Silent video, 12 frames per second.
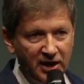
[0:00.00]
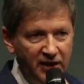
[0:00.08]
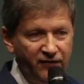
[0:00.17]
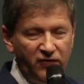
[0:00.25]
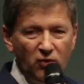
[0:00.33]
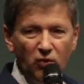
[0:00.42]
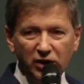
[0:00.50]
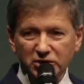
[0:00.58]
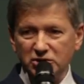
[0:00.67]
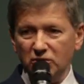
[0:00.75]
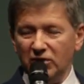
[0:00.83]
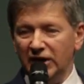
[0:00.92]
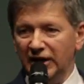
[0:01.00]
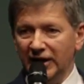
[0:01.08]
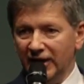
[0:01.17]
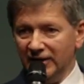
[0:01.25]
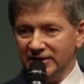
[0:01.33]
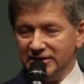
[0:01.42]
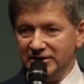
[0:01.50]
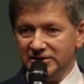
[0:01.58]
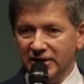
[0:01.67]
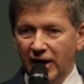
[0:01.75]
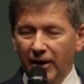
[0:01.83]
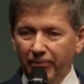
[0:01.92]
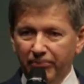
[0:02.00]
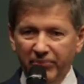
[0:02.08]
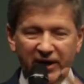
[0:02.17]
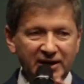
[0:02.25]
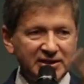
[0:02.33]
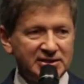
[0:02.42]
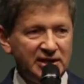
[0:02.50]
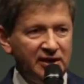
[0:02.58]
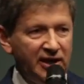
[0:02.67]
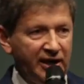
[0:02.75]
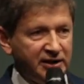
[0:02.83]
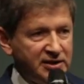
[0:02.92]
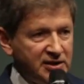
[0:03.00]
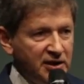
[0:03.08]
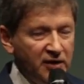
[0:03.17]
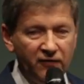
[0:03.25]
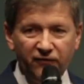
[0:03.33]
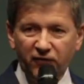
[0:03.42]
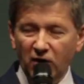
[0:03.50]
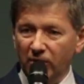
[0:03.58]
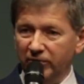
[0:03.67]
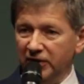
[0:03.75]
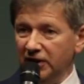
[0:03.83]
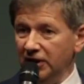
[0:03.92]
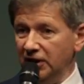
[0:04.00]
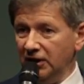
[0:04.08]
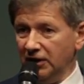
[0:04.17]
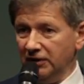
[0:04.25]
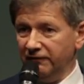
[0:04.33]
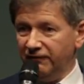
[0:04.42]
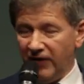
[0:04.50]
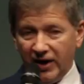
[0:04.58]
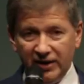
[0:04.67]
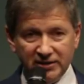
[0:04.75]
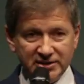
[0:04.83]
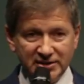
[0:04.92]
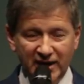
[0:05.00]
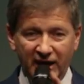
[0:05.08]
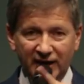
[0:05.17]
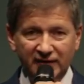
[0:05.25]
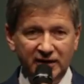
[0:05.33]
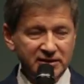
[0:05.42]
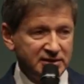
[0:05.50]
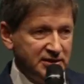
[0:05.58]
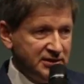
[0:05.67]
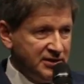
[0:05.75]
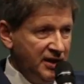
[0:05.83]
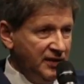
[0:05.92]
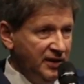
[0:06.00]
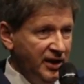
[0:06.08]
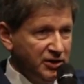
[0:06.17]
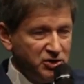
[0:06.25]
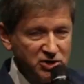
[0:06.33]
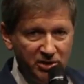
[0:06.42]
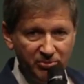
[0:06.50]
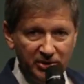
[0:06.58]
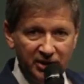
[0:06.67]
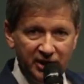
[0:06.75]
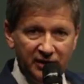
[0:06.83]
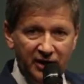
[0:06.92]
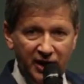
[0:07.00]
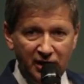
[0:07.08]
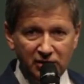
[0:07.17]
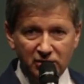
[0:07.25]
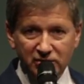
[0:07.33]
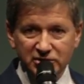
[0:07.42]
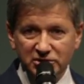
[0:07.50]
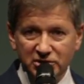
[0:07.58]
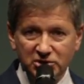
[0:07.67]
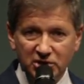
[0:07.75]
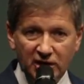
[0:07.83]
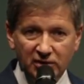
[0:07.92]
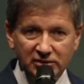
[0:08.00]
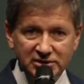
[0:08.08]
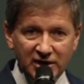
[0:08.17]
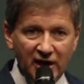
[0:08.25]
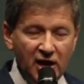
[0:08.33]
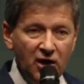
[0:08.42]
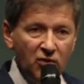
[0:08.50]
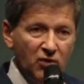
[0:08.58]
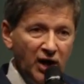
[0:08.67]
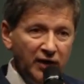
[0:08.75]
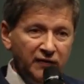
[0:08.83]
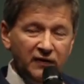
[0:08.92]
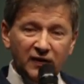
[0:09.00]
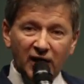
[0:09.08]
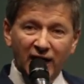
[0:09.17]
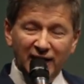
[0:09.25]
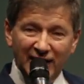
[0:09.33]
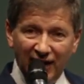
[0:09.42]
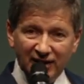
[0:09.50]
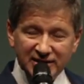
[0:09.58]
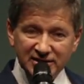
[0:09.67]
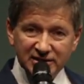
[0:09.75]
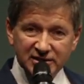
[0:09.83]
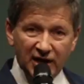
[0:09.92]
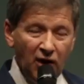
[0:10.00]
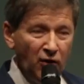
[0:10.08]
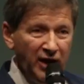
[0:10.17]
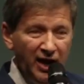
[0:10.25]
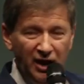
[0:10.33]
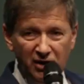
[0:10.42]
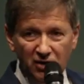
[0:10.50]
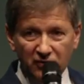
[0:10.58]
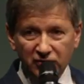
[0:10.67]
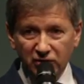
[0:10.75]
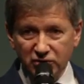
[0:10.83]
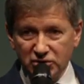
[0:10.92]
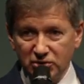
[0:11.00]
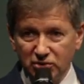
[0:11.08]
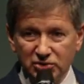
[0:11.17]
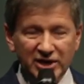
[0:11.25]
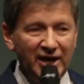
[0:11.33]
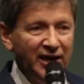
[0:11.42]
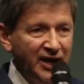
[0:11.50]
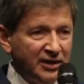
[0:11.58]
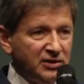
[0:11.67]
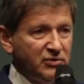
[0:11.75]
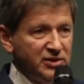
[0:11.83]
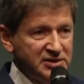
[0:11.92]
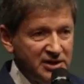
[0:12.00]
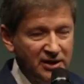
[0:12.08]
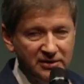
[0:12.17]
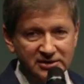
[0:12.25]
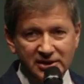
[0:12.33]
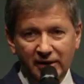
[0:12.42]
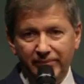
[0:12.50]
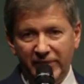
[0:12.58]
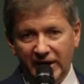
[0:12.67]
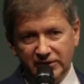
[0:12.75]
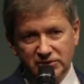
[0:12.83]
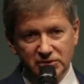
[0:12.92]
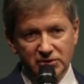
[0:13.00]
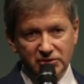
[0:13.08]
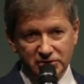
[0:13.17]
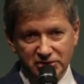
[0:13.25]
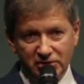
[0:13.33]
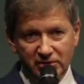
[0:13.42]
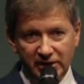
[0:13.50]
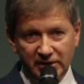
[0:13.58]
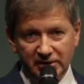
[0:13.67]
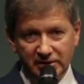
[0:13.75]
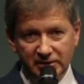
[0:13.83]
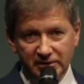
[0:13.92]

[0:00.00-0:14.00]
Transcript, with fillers: If you want to run analysis, pick, select from the files at NC State and Chapel Hill and UNC Charlotte, run analysis on any of those tools, get the result back to your screen.